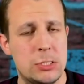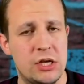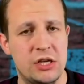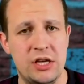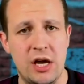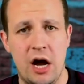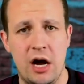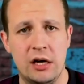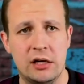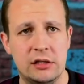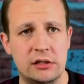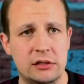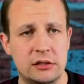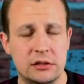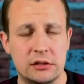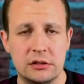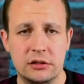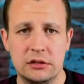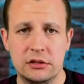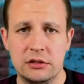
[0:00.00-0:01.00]
Young
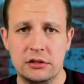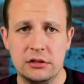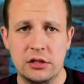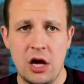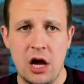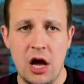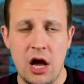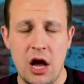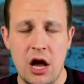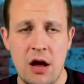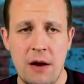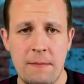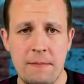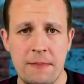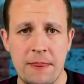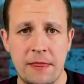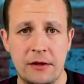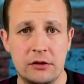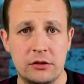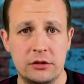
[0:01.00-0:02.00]

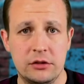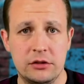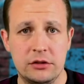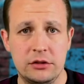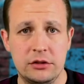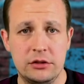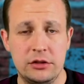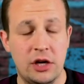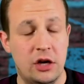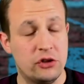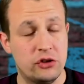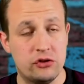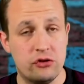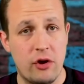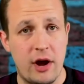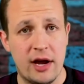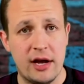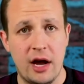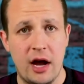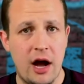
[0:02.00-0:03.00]

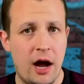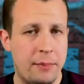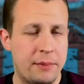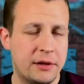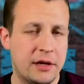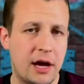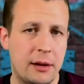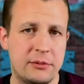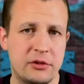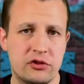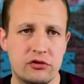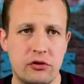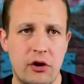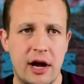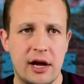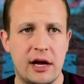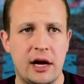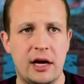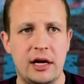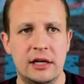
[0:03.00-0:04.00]
striker, up and coming
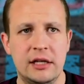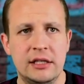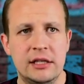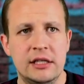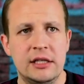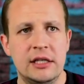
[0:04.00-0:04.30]
striker.